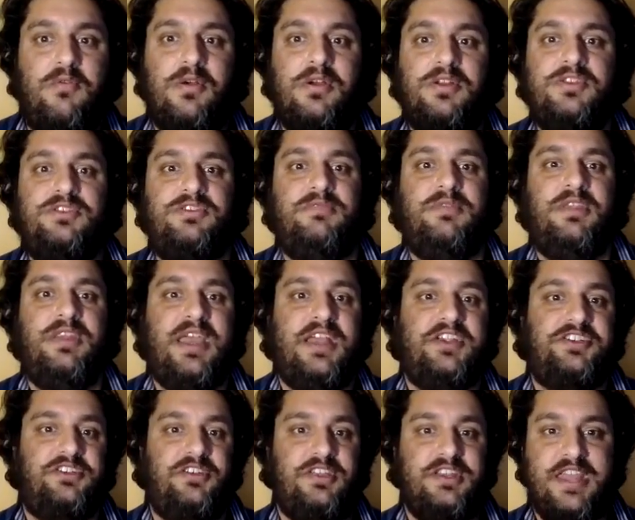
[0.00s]
awards from the
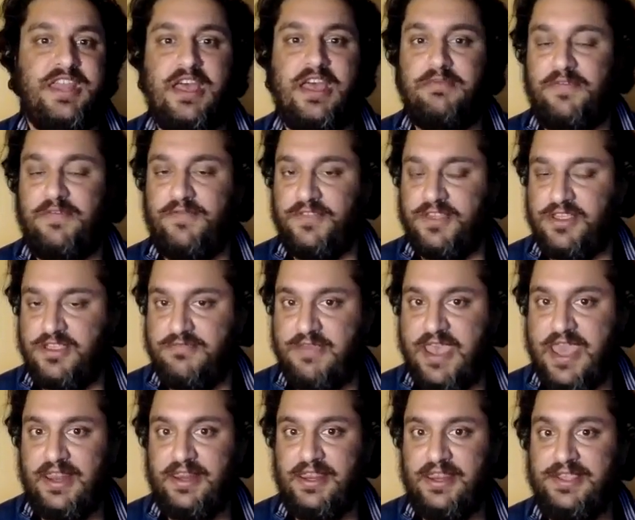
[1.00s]
National Endowment for the
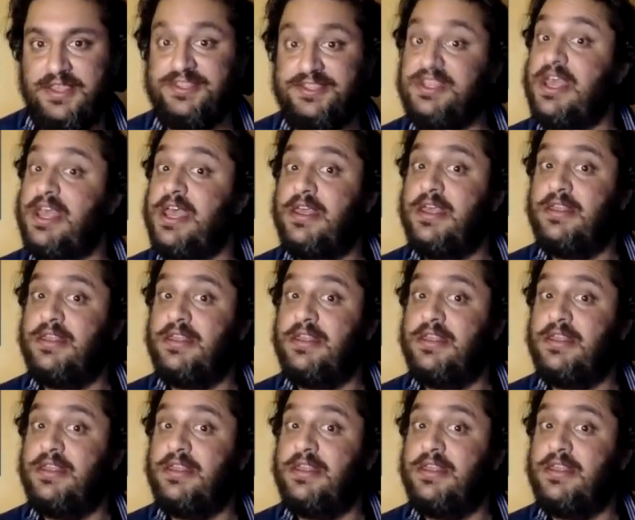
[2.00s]
Humanities,